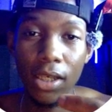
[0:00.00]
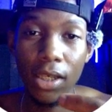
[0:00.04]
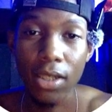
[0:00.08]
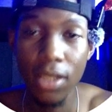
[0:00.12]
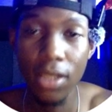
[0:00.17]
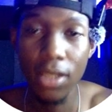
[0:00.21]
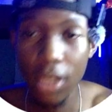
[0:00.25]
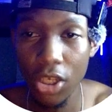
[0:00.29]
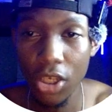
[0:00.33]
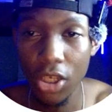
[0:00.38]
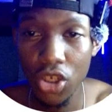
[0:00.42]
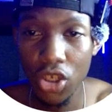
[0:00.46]

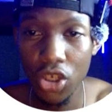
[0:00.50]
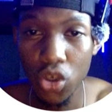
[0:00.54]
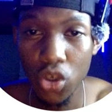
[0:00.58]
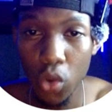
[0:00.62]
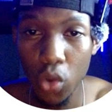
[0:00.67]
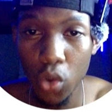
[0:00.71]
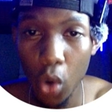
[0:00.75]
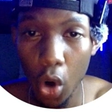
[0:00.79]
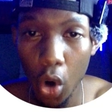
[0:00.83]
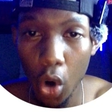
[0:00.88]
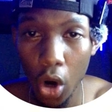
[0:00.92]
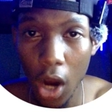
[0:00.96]
sent you
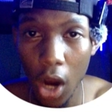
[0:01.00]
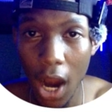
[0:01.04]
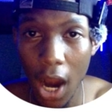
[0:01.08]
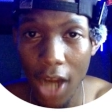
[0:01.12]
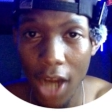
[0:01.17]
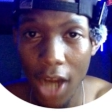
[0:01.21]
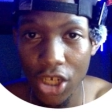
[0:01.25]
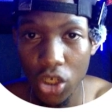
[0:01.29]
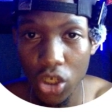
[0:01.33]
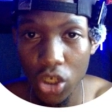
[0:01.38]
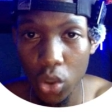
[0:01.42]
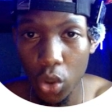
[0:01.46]
or I
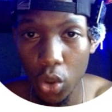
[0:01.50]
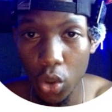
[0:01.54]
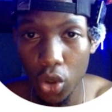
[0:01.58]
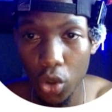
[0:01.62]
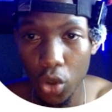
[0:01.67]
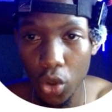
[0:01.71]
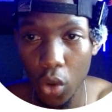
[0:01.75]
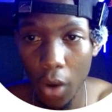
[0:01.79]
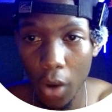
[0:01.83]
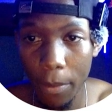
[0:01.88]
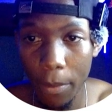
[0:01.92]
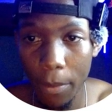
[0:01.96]
showed
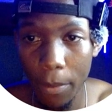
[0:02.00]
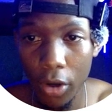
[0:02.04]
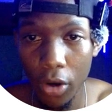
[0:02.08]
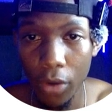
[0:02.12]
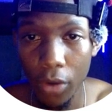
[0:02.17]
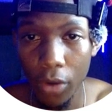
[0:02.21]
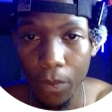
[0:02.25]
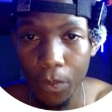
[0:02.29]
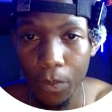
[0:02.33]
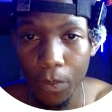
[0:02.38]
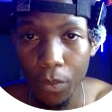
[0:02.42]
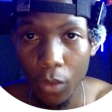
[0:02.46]
you up
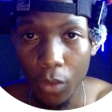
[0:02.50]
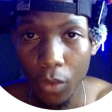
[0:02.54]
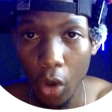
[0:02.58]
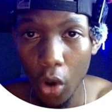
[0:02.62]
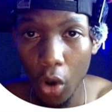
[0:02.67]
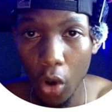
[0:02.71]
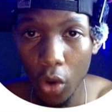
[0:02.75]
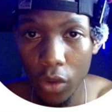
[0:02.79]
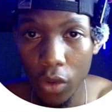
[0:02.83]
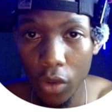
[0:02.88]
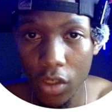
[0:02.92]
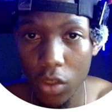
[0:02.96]
here,
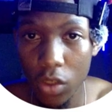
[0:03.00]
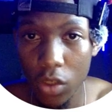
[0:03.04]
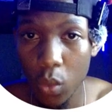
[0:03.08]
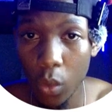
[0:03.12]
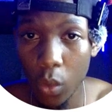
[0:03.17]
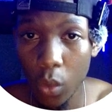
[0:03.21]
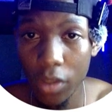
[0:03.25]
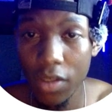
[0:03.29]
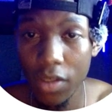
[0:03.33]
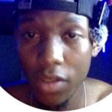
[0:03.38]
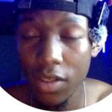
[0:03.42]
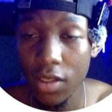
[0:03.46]
all these
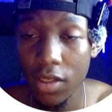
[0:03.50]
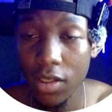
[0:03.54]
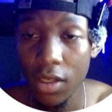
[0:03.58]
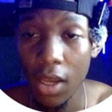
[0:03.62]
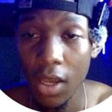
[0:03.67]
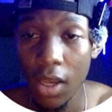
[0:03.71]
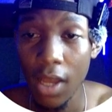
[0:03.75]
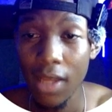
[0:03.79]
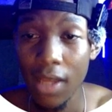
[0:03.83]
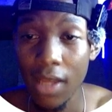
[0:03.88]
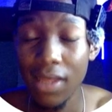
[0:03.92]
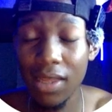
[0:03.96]
questions,
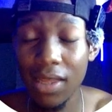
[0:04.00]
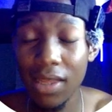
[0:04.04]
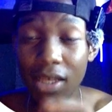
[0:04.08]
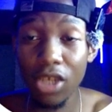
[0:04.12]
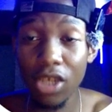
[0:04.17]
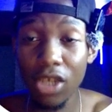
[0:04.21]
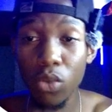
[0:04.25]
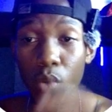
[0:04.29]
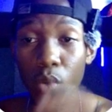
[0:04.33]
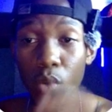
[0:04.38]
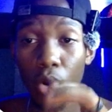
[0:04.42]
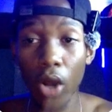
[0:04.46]

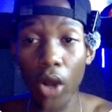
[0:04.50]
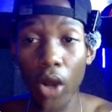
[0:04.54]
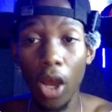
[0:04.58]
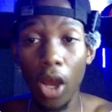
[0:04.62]
this will